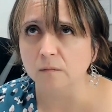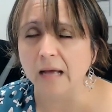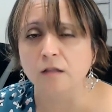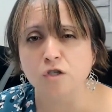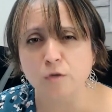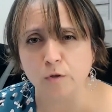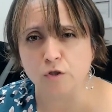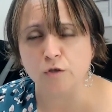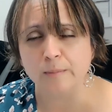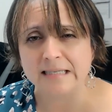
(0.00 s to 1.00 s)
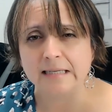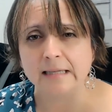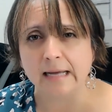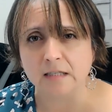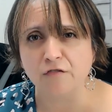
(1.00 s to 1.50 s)
eligible to be
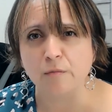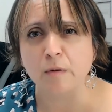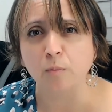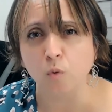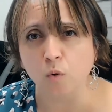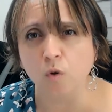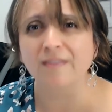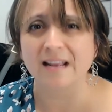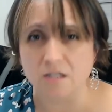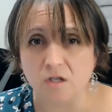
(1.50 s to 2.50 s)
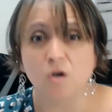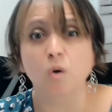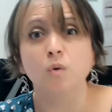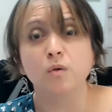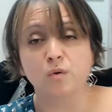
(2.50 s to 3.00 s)
selected from a pool, then to
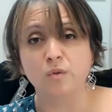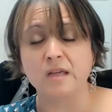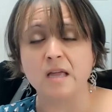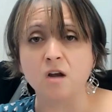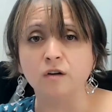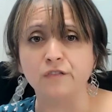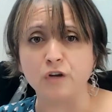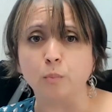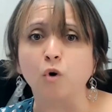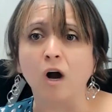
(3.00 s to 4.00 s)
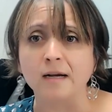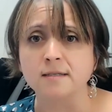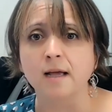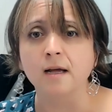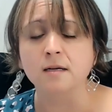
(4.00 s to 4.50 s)
go through the interview
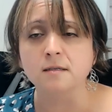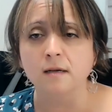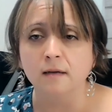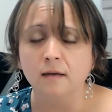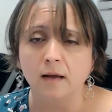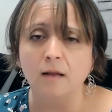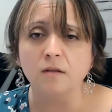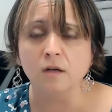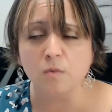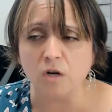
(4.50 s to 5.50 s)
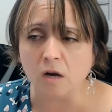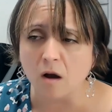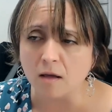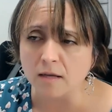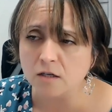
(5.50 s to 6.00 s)
process. At the community
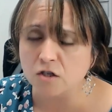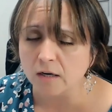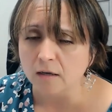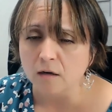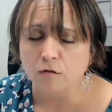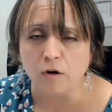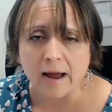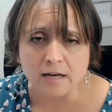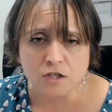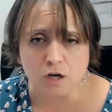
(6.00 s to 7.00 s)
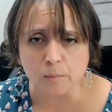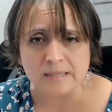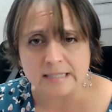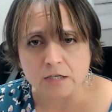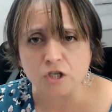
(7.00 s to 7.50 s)
college for adjunct
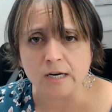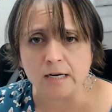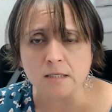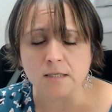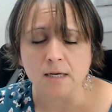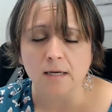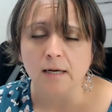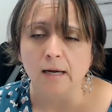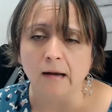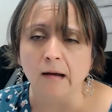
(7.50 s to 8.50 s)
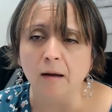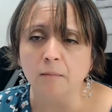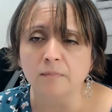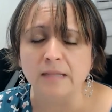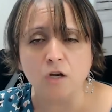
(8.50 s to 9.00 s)
positions,
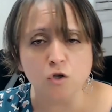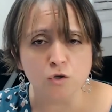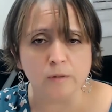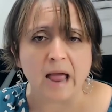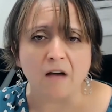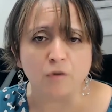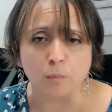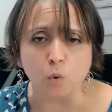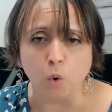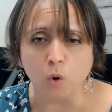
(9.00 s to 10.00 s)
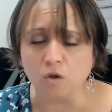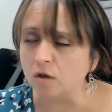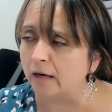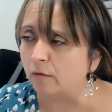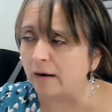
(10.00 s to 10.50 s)
they usually have a pool. So
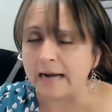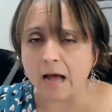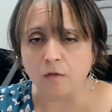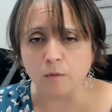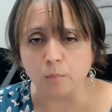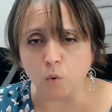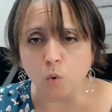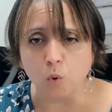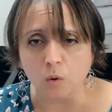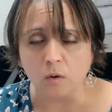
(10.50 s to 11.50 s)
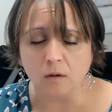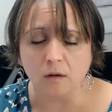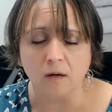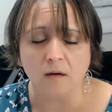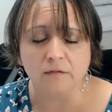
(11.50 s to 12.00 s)
like right now, the pool
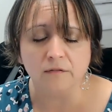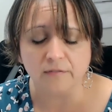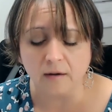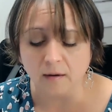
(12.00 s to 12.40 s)
of